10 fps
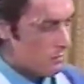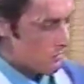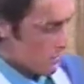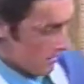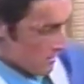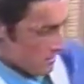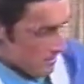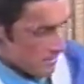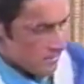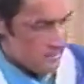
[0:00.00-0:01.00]
punched him in
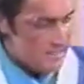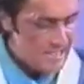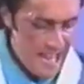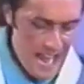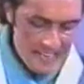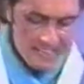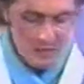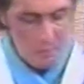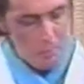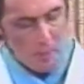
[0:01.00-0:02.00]
the nose. Nah, I
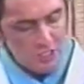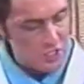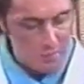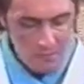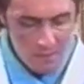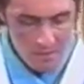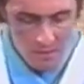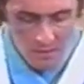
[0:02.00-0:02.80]
didn't punch him.